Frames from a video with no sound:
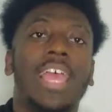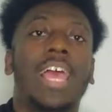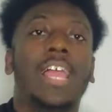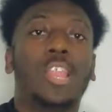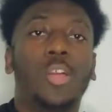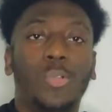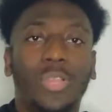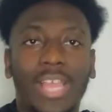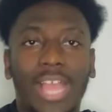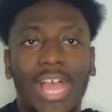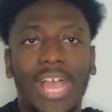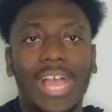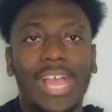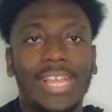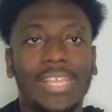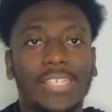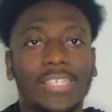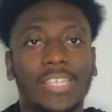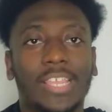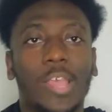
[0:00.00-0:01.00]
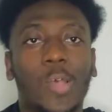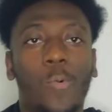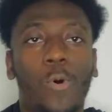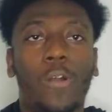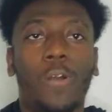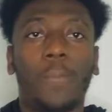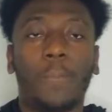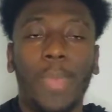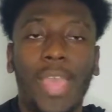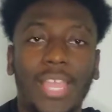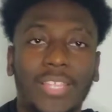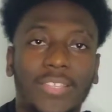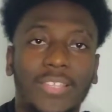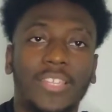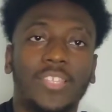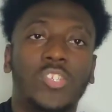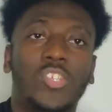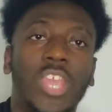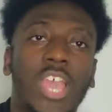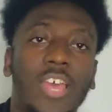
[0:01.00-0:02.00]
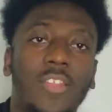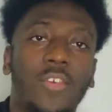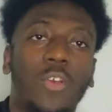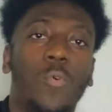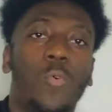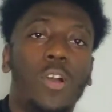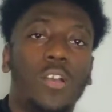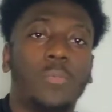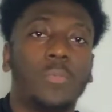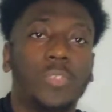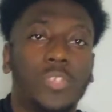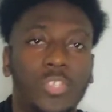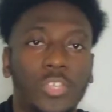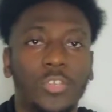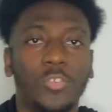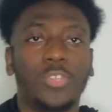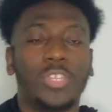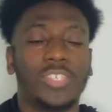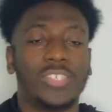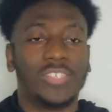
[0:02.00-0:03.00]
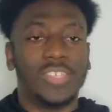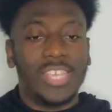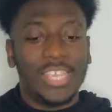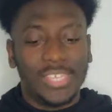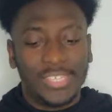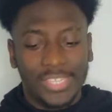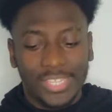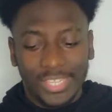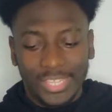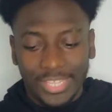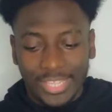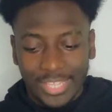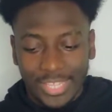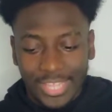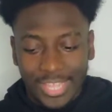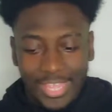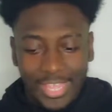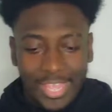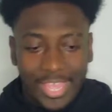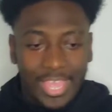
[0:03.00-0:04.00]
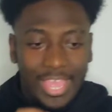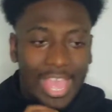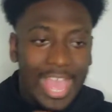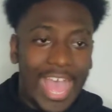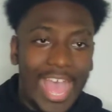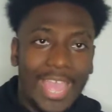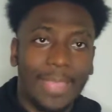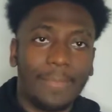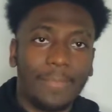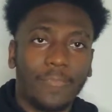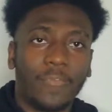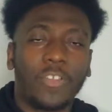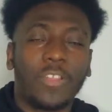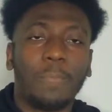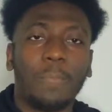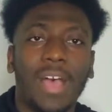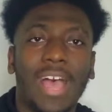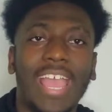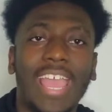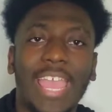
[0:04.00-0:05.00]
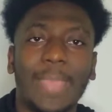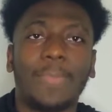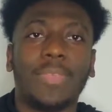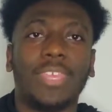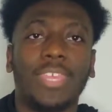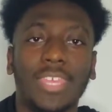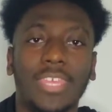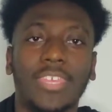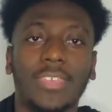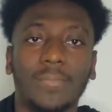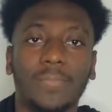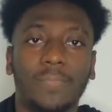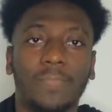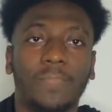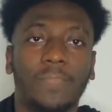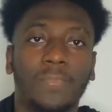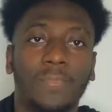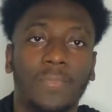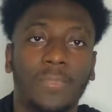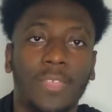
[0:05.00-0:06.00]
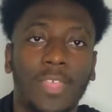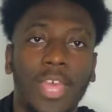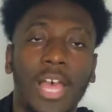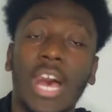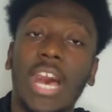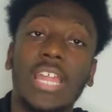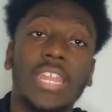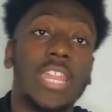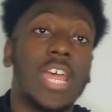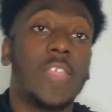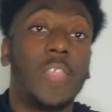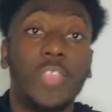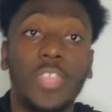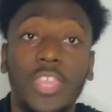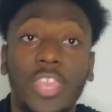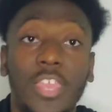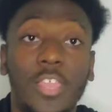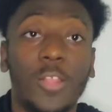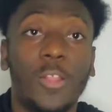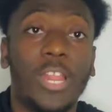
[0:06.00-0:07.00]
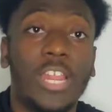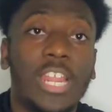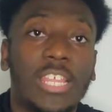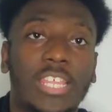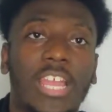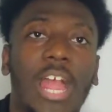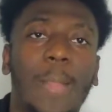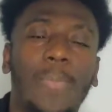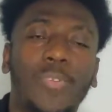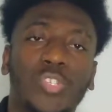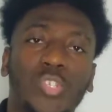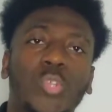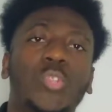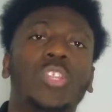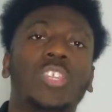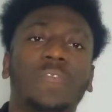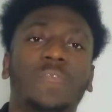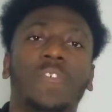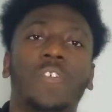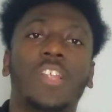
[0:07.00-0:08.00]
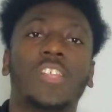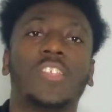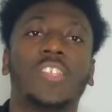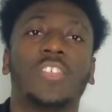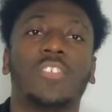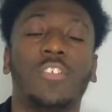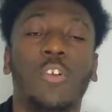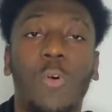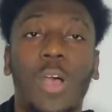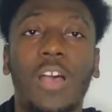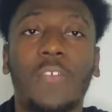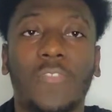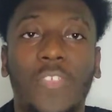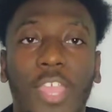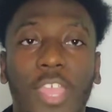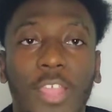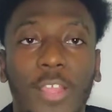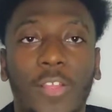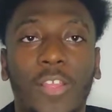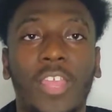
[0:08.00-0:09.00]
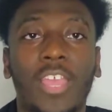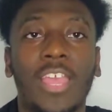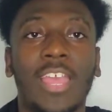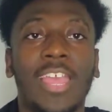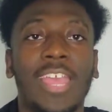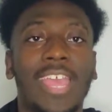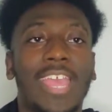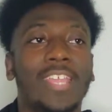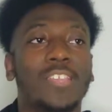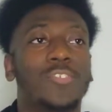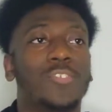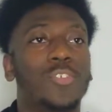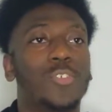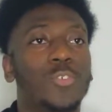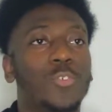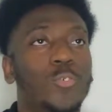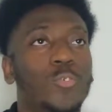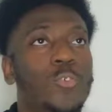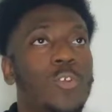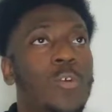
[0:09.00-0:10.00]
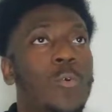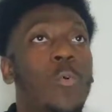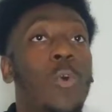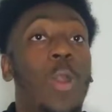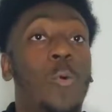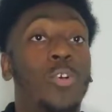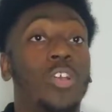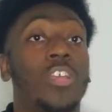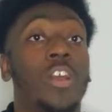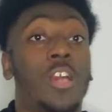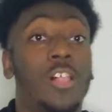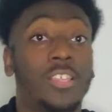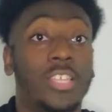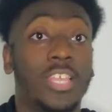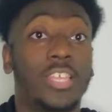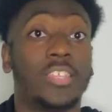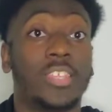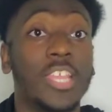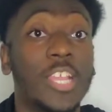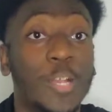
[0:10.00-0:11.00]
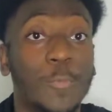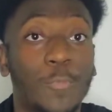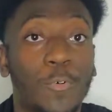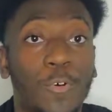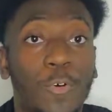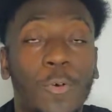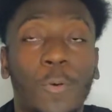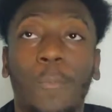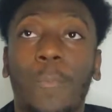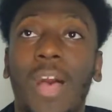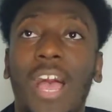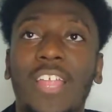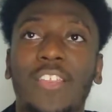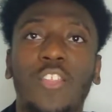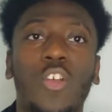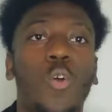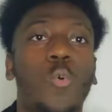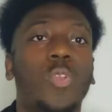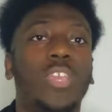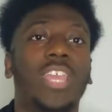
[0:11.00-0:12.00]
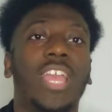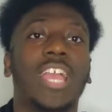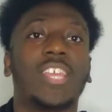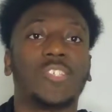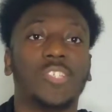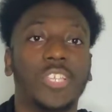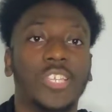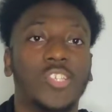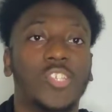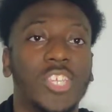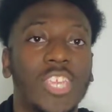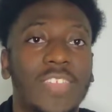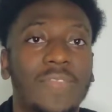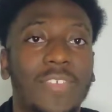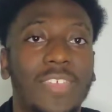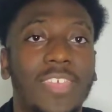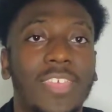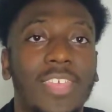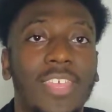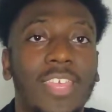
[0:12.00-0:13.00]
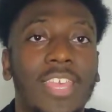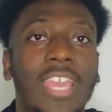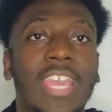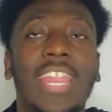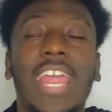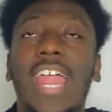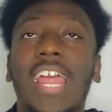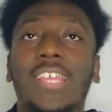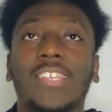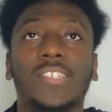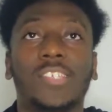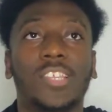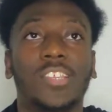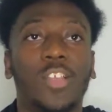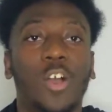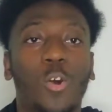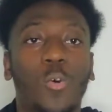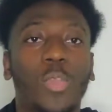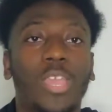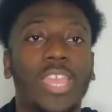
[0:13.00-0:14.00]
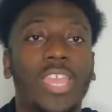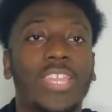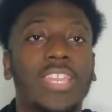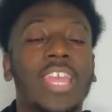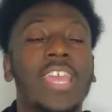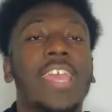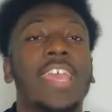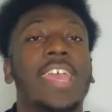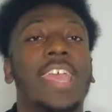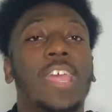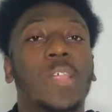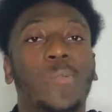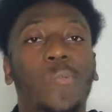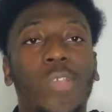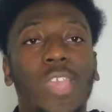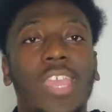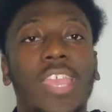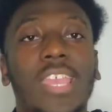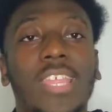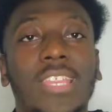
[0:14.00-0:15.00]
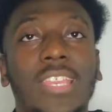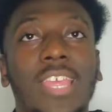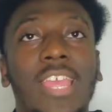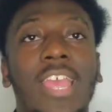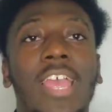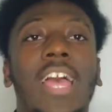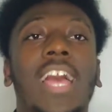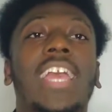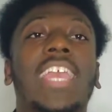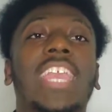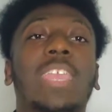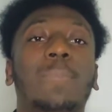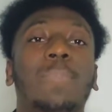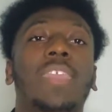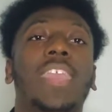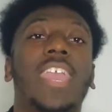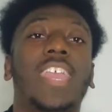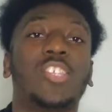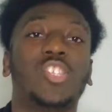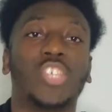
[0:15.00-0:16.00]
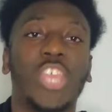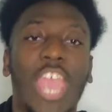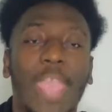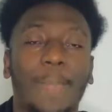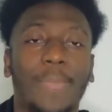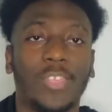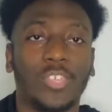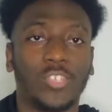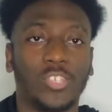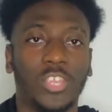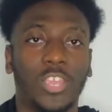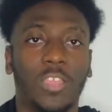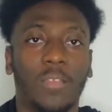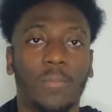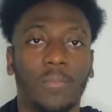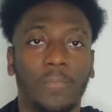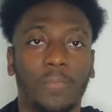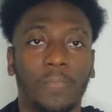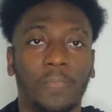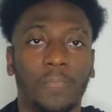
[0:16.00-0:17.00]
Hello guys, and welcome back to the channel, and welcome to the season hype for the Miami Heat. Another year, another opportunity for us to go out there and do, well, I would call it the unthinkable, but I know we can actually achieve it, and that is to go in and win an N B A championship.